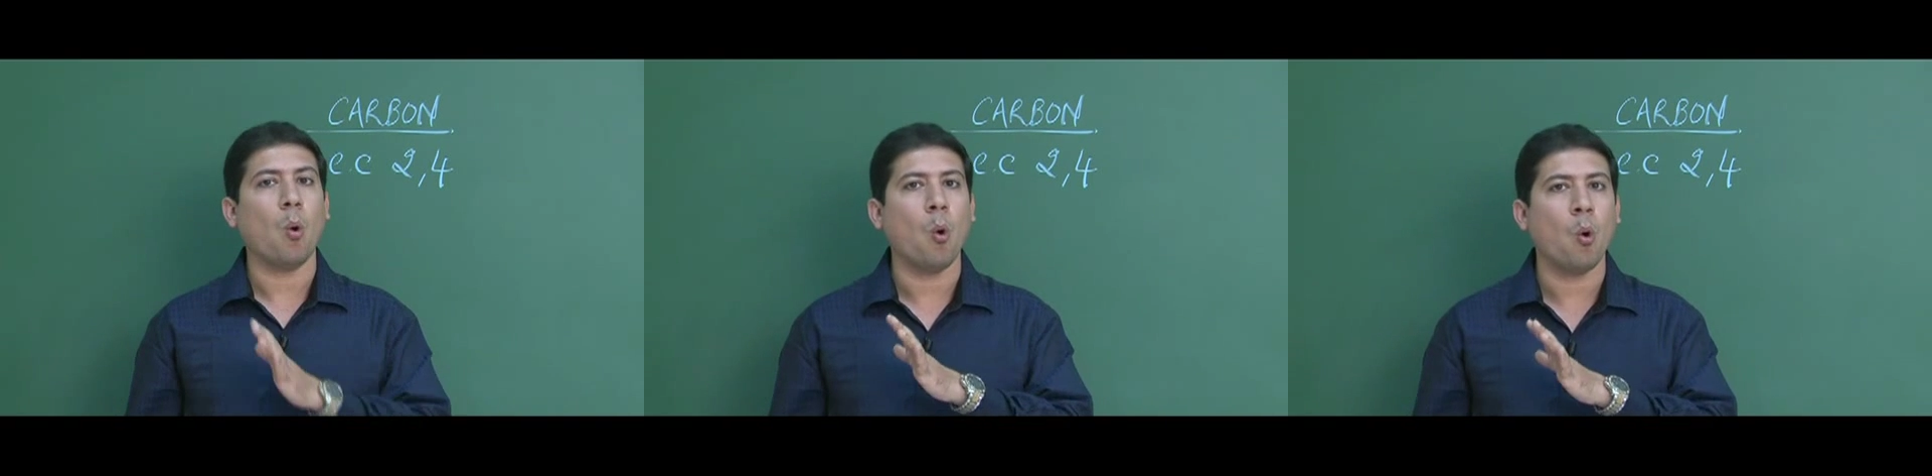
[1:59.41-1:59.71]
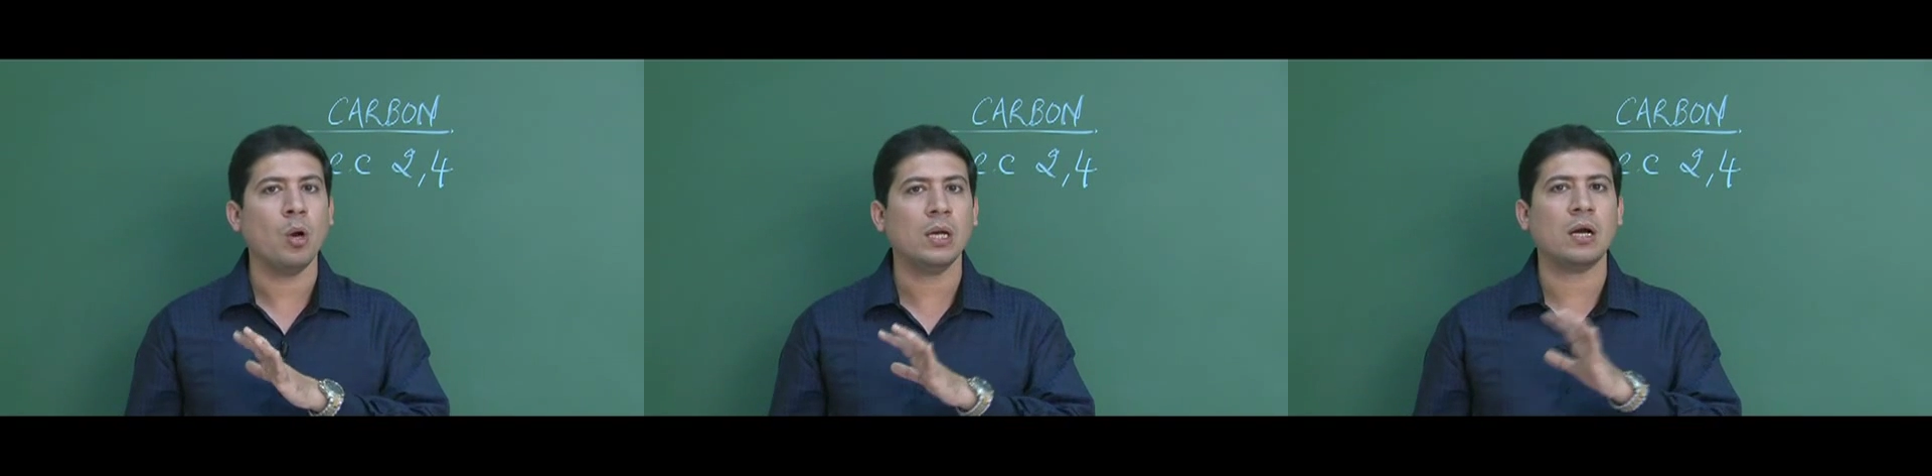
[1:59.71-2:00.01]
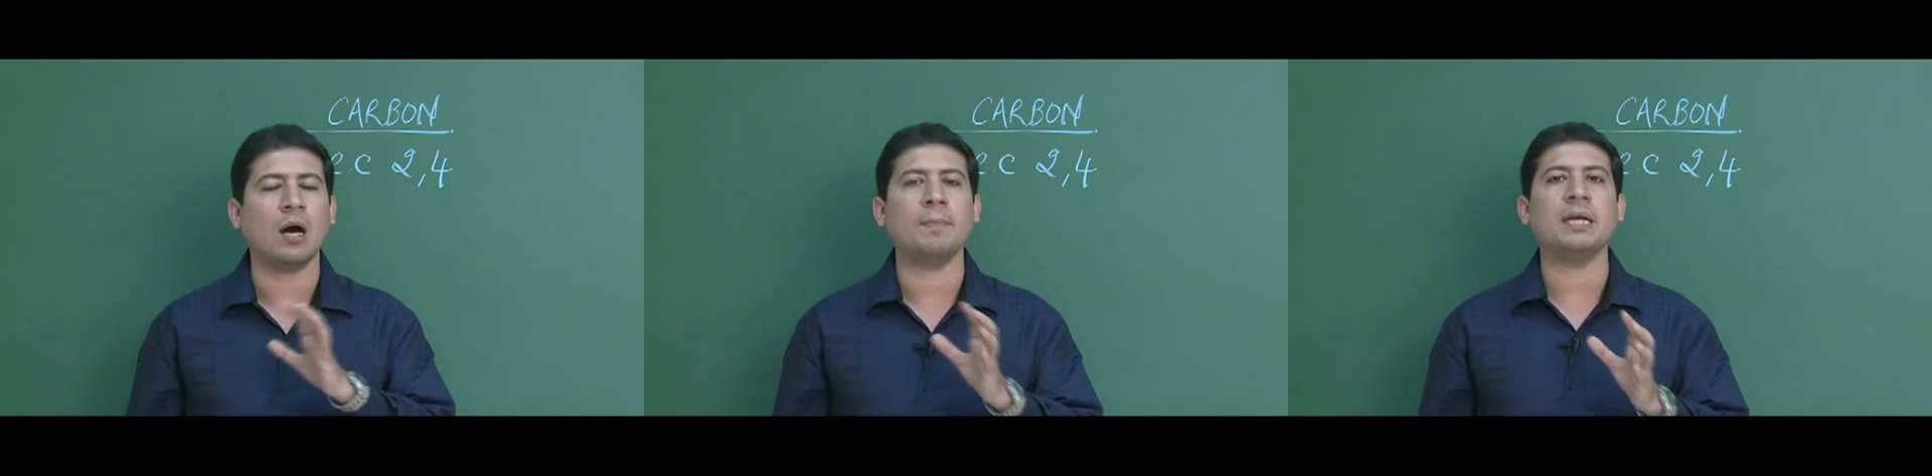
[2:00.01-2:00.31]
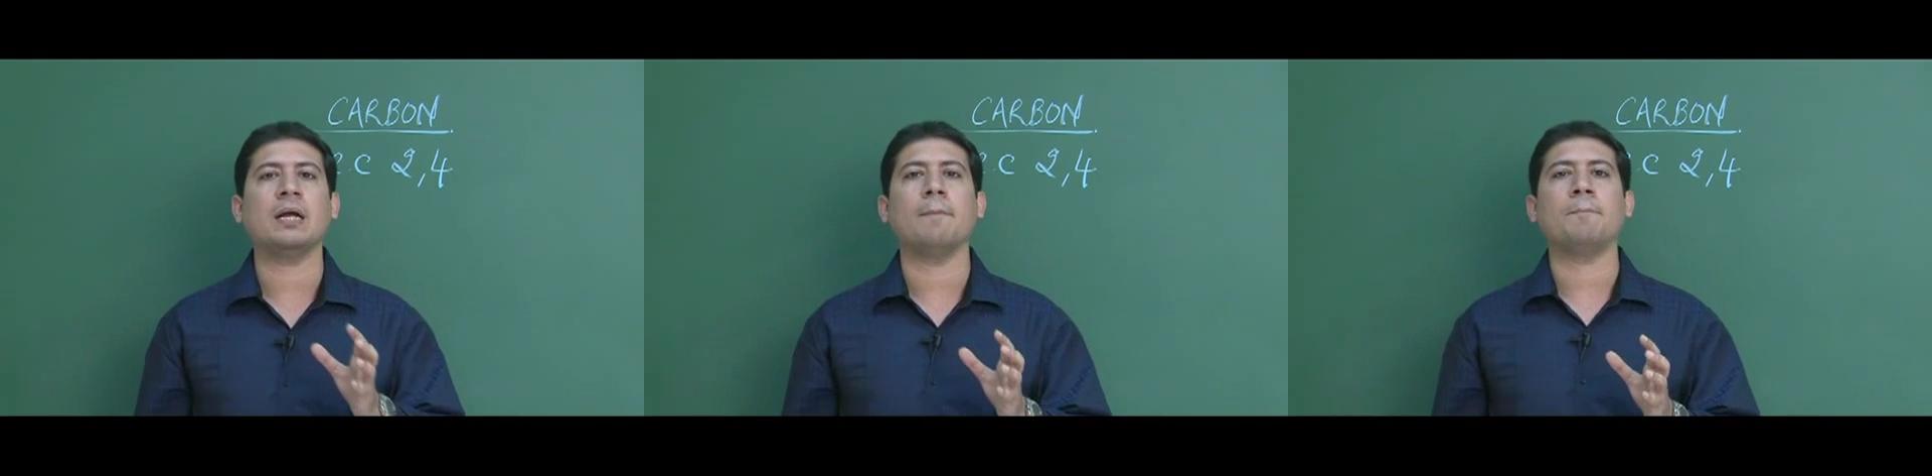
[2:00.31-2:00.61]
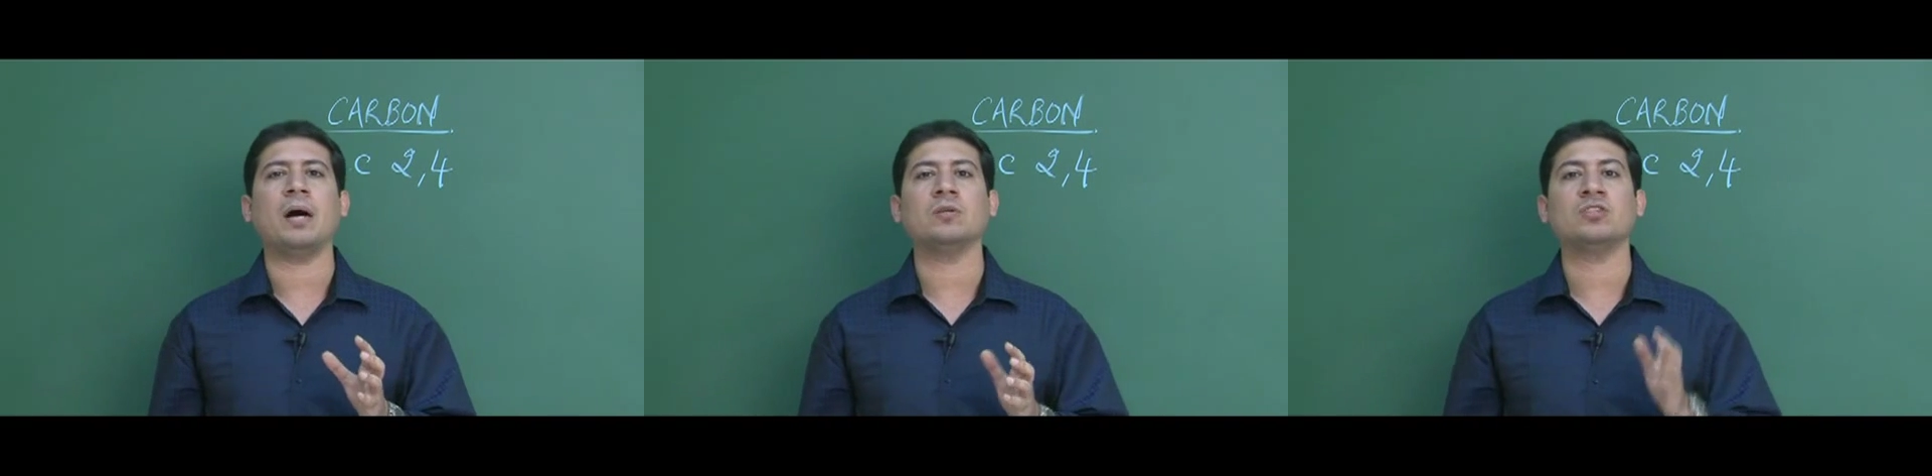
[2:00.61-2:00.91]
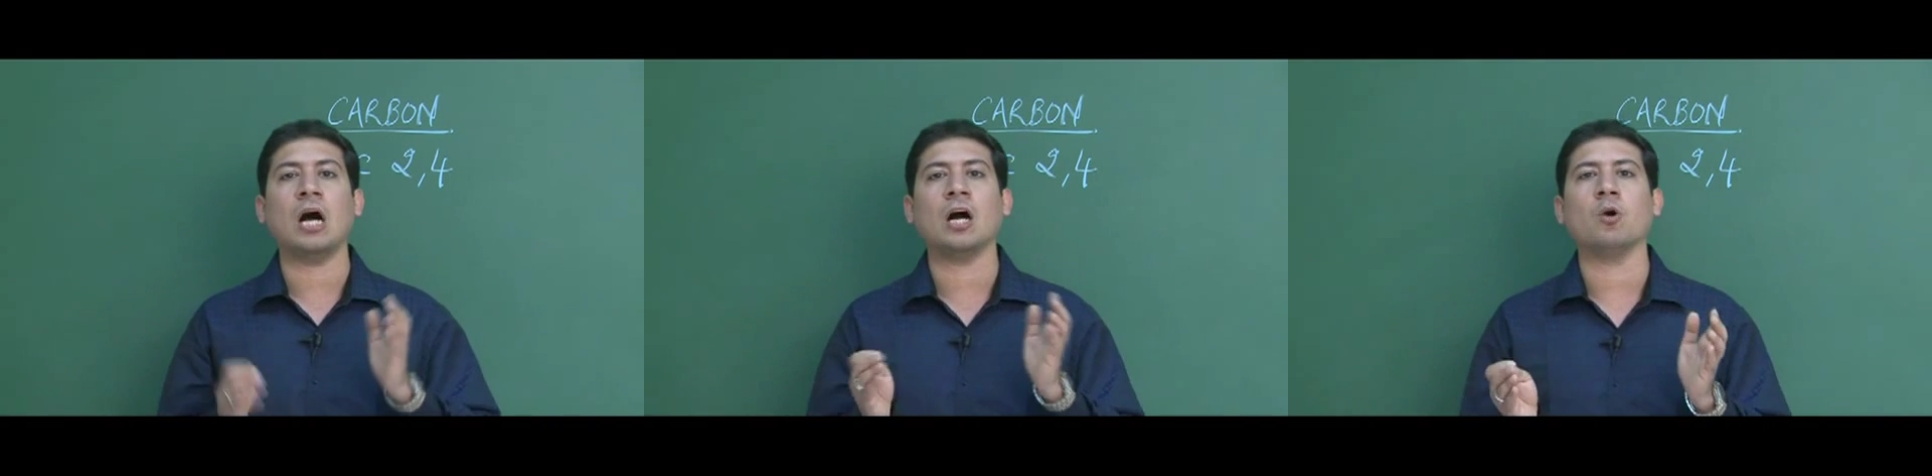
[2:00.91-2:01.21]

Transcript: all carbon compounds are